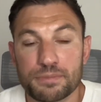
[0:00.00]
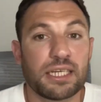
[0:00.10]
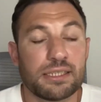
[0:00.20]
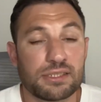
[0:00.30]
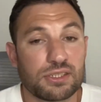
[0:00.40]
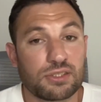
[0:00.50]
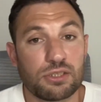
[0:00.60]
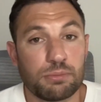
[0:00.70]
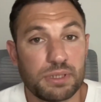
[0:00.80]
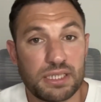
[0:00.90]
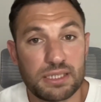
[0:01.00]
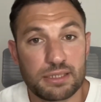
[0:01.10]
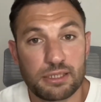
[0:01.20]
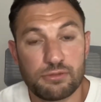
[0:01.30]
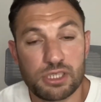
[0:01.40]
Today is just going to be
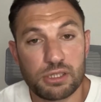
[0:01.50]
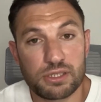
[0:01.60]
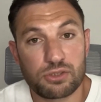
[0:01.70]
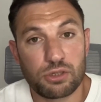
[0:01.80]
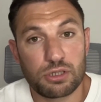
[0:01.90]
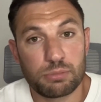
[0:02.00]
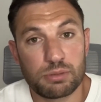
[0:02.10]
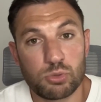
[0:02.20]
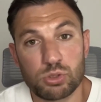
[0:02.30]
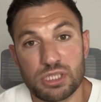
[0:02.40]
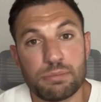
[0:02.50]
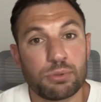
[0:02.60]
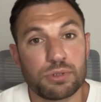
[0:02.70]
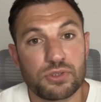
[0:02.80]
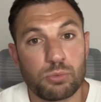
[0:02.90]
a video that's going a bit more deeper
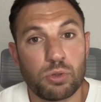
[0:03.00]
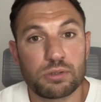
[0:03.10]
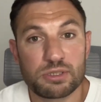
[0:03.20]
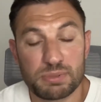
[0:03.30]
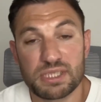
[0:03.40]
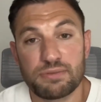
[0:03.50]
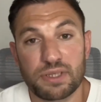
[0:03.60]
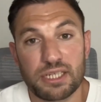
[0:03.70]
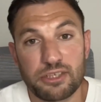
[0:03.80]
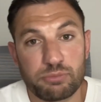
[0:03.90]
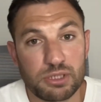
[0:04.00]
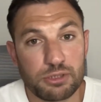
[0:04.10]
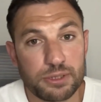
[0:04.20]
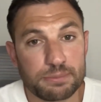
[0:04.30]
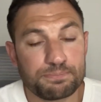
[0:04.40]
into what specifically I've been
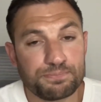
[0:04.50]
doing,